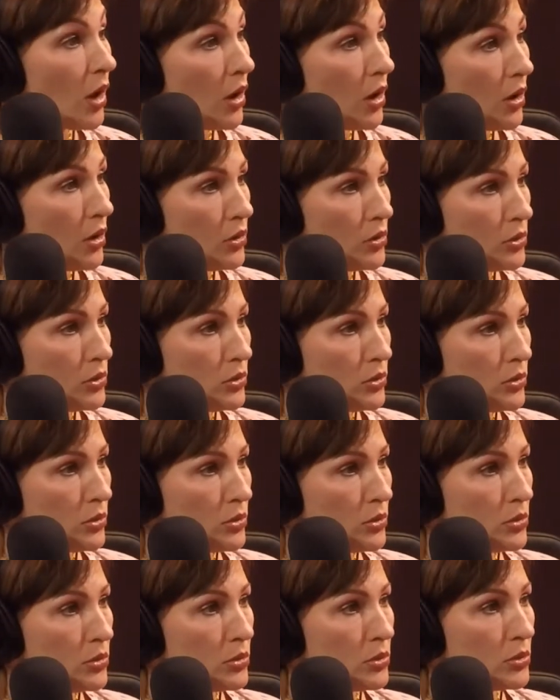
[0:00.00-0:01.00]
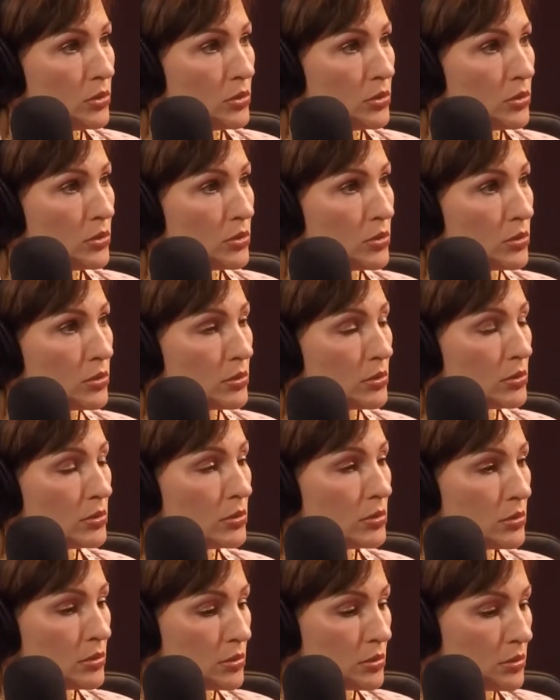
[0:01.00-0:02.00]
and take on
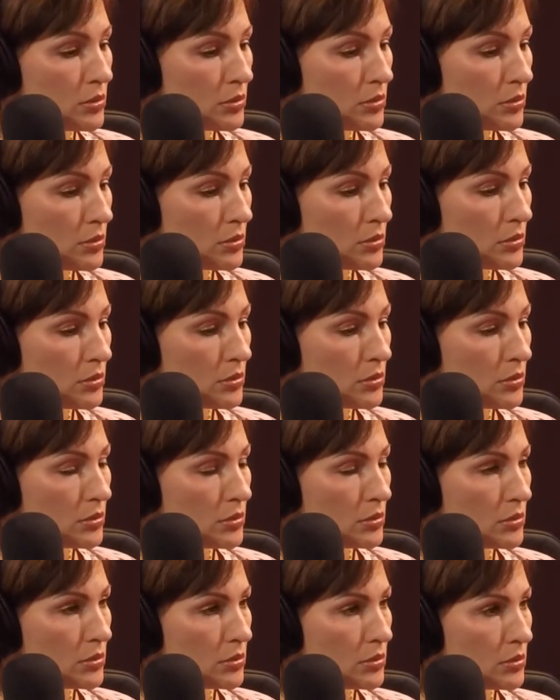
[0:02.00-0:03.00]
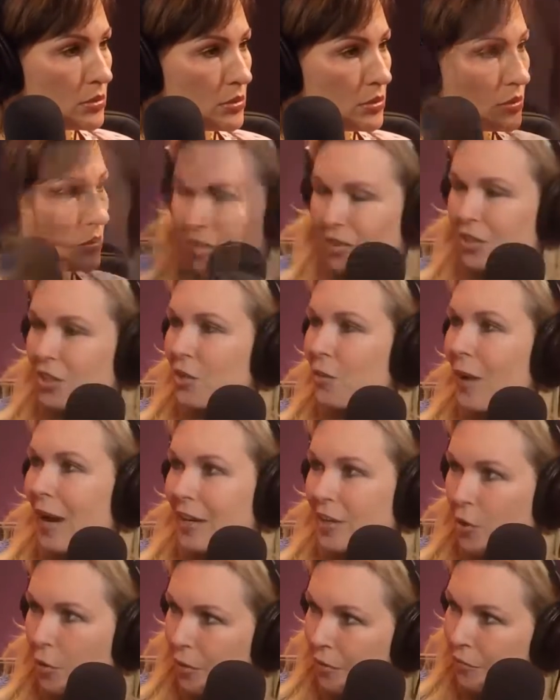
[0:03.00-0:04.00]
your, and I'm telling you, I
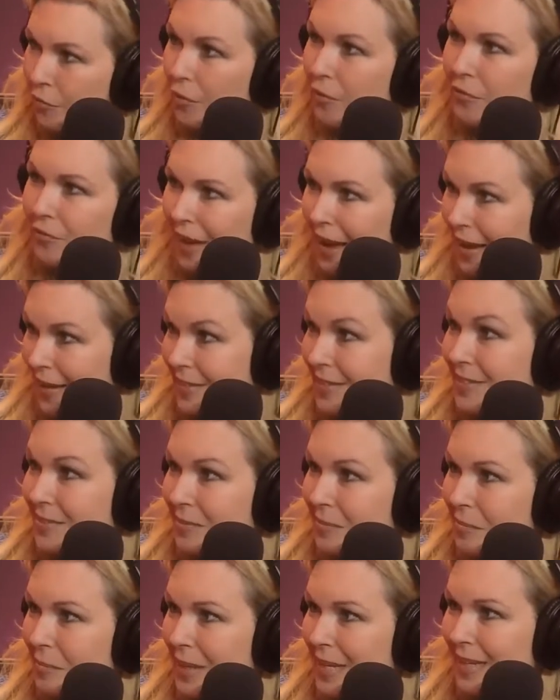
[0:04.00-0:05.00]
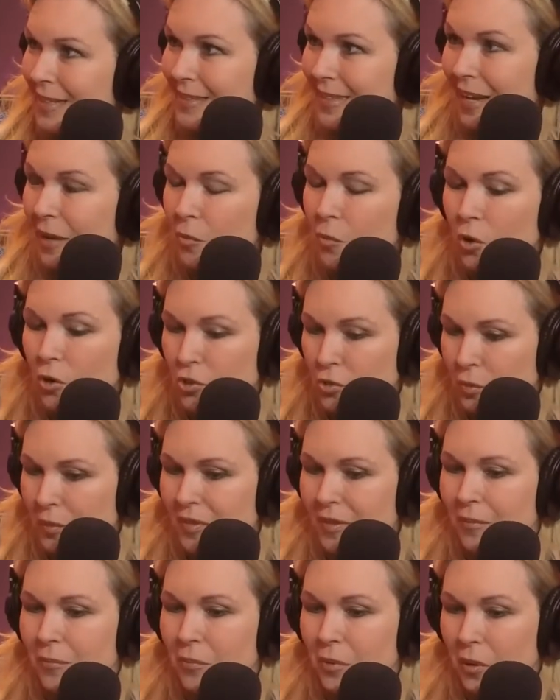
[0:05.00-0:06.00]
know it for a fact, because I worked with
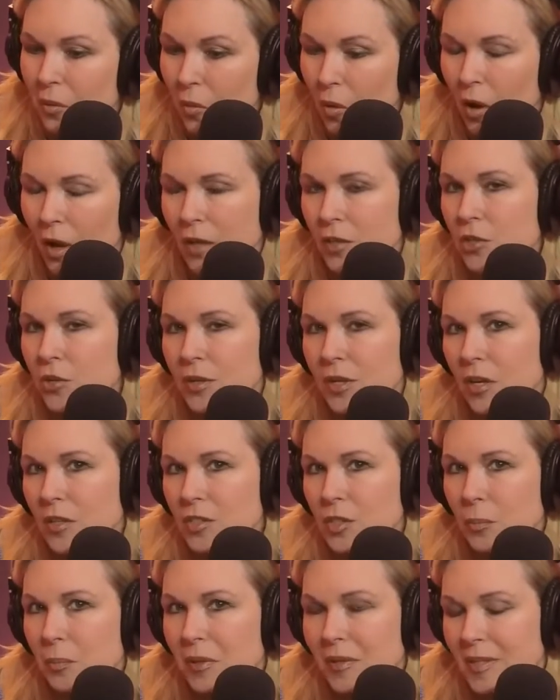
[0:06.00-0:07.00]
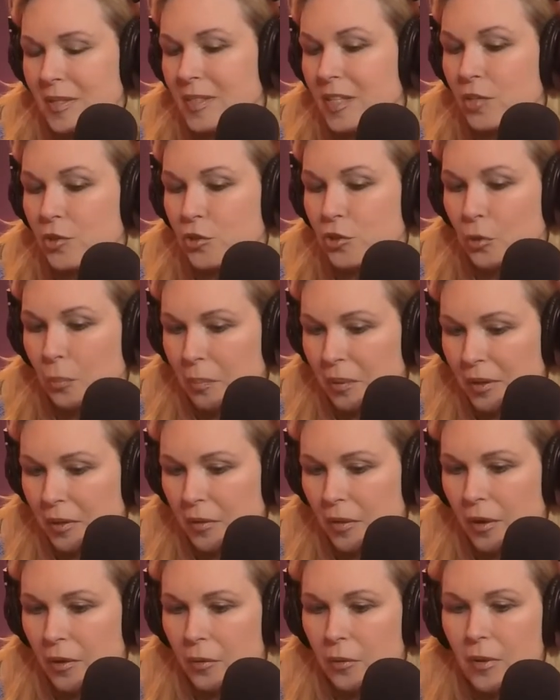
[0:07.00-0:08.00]
them a lot. You can also put these under your
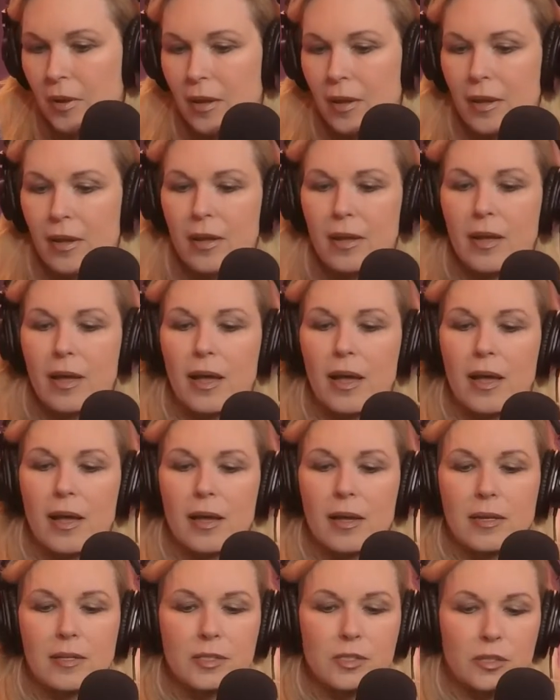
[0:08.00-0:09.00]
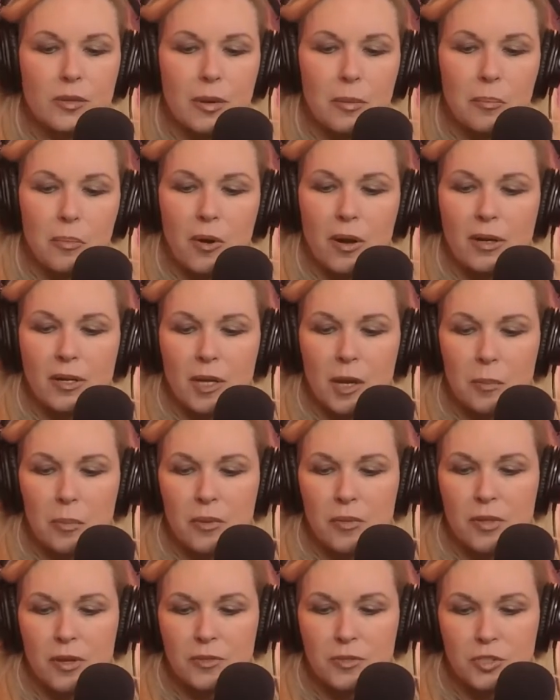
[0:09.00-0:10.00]
pillow. So I brought a couple
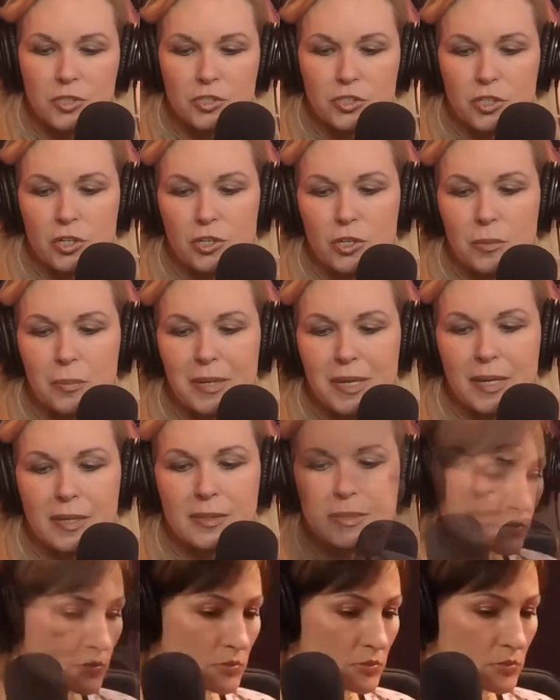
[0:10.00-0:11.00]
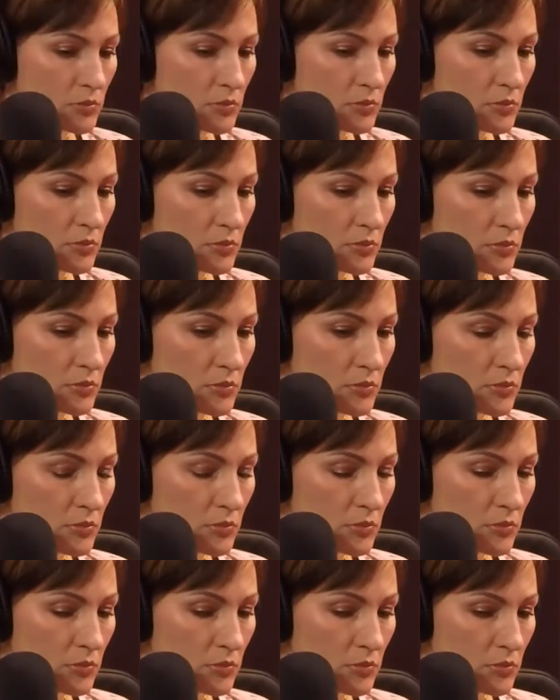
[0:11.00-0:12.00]
of those to show you, because they do run
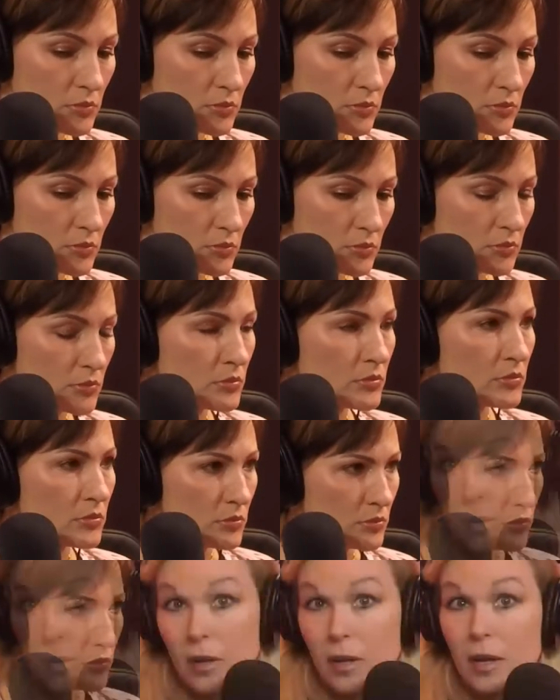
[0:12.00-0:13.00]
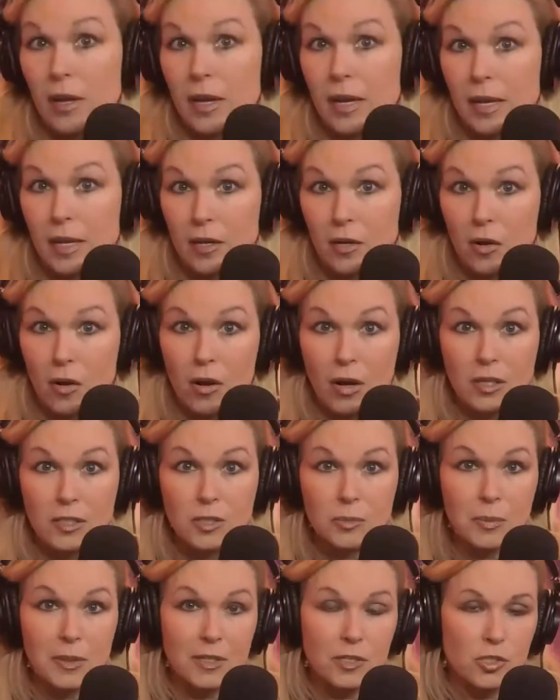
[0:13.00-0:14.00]
a little higher in
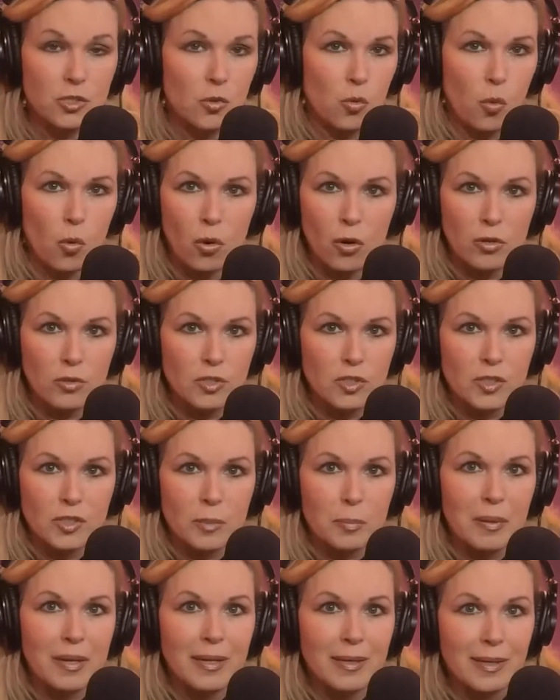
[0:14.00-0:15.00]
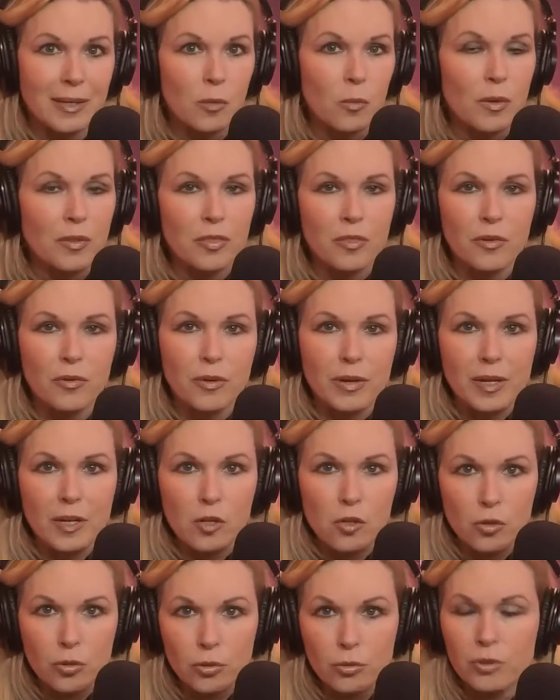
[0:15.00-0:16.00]
cost, because quartz, depending on what they're
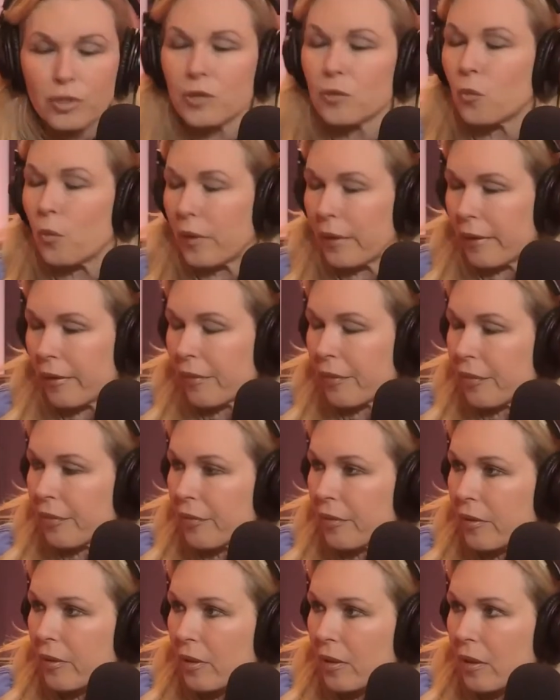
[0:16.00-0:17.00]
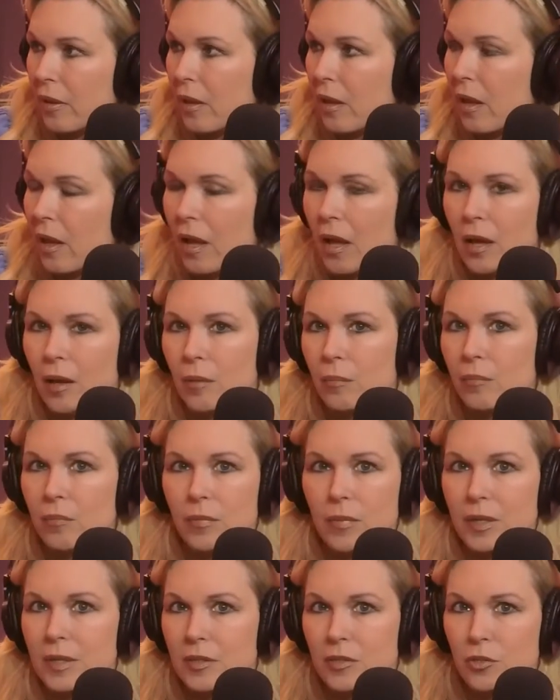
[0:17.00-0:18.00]
included with,
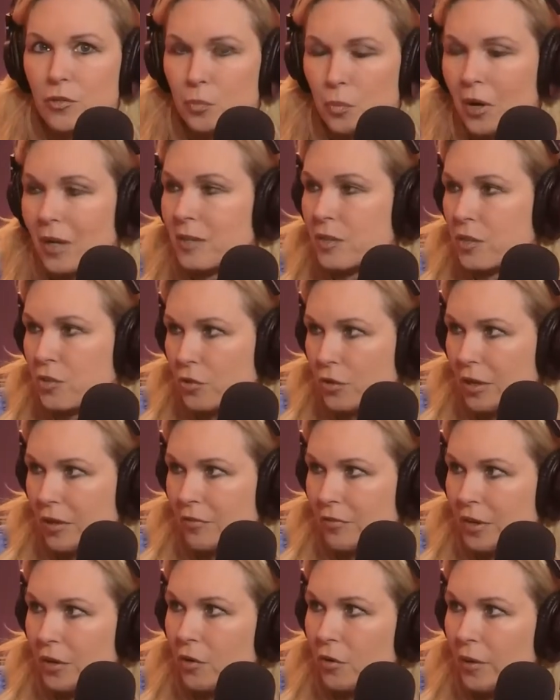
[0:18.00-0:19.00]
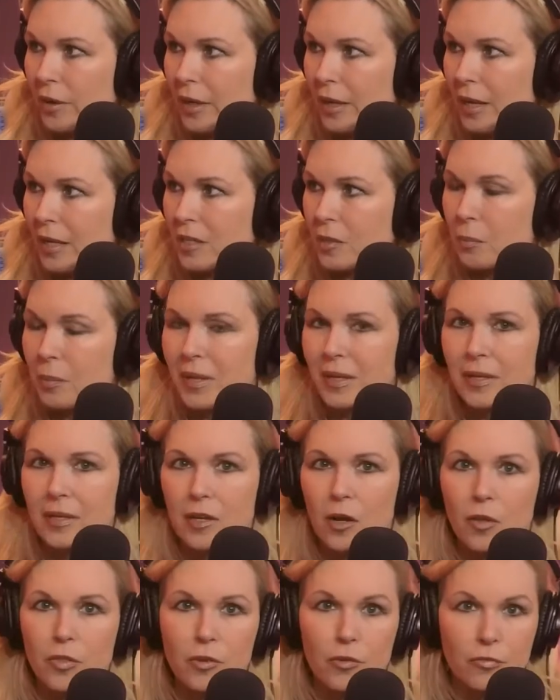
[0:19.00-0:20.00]
their prices are going to vary, and
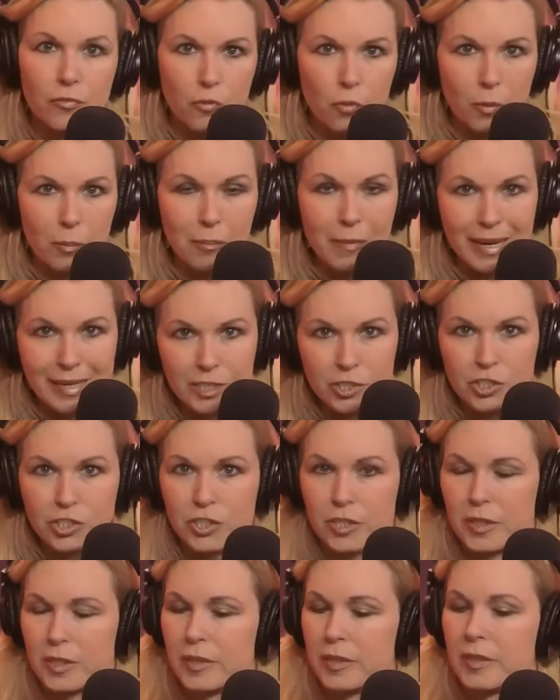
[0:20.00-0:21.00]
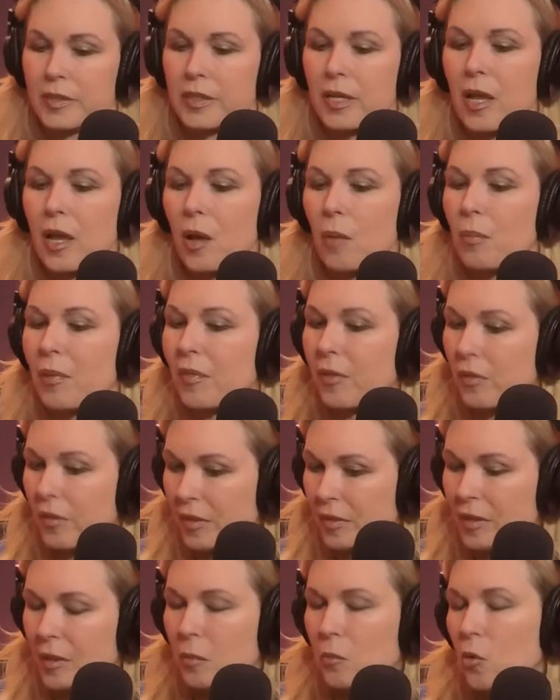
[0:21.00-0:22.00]
depending on their formations. But the
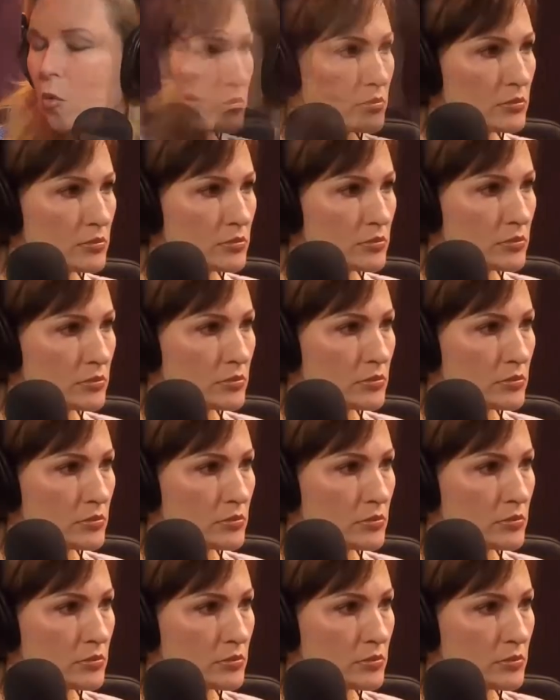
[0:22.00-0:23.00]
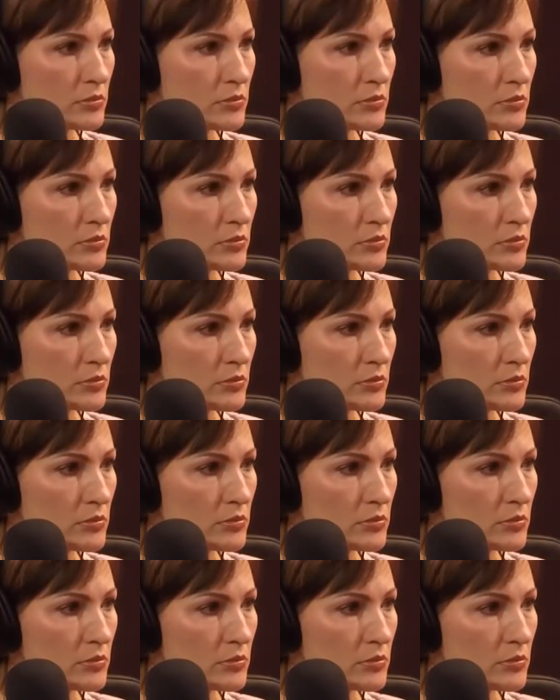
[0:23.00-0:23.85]
lithium quartz do run a little bit higher.